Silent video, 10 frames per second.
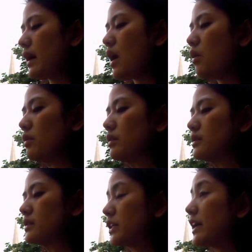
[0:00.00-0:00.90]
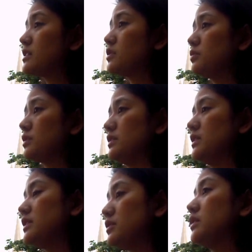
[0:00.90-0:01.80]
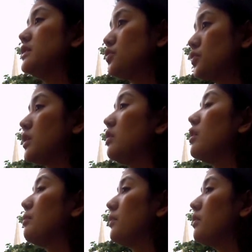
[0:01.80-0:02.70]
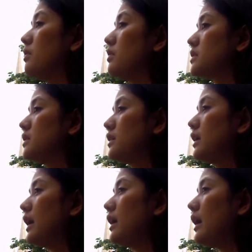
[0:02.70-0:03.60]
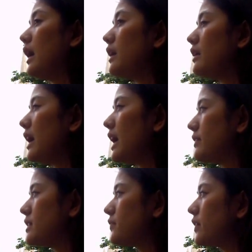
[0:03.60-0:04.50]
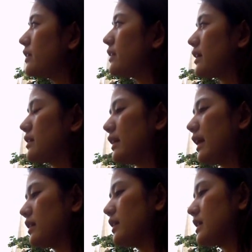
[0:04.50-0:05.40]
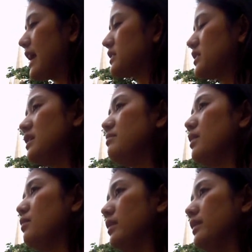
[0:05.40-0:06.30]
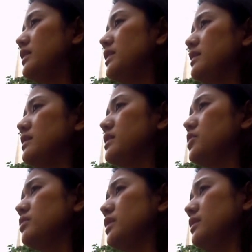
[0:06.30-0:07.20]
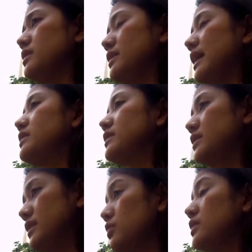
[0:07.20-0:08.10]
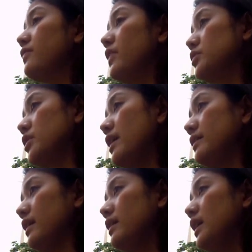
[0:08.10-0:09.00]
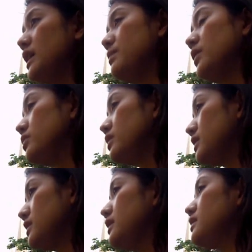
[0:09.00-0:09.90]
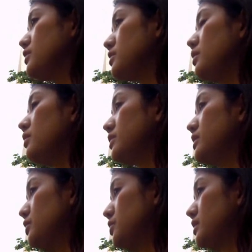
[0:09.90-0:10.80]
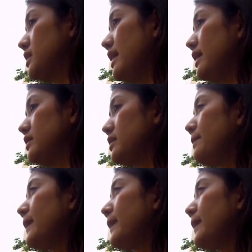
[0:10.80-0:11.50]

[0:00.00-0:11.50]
our Chinese students need to go abroad. I have this feeling like this academia where they need students, like students from China, especially in sociology, social science.